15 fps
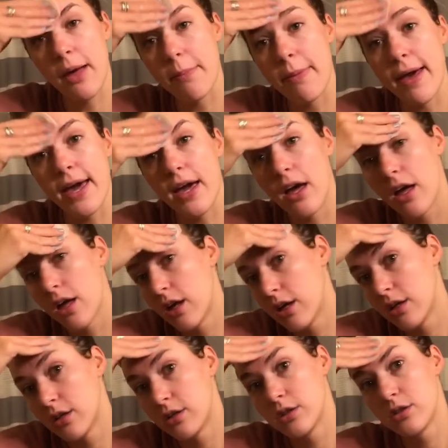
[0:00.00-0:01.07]
at bay.
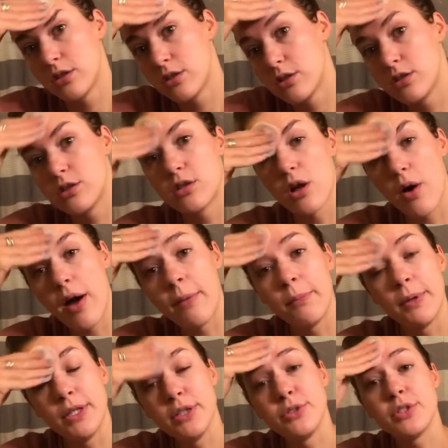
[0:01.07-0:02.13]
So I've
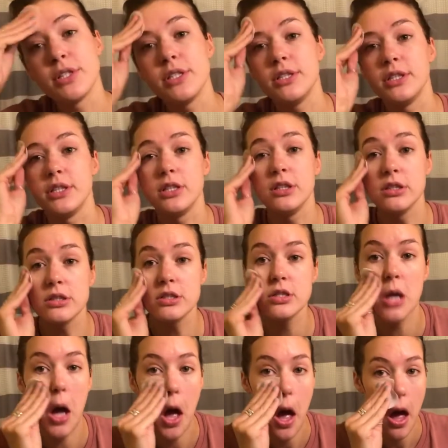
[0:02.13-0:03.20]
been using these
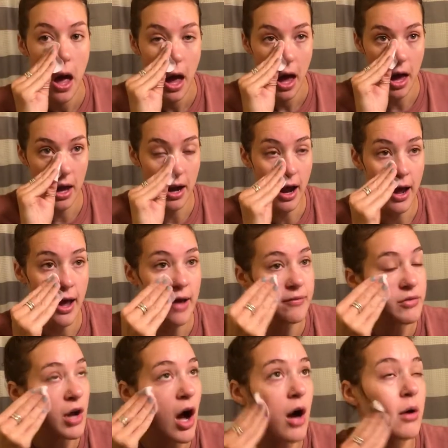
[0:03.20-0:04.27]
and I have
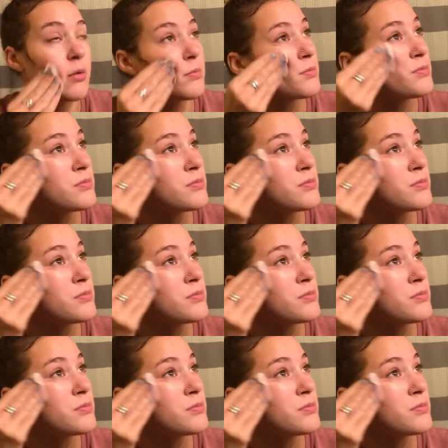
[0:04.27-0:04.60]
not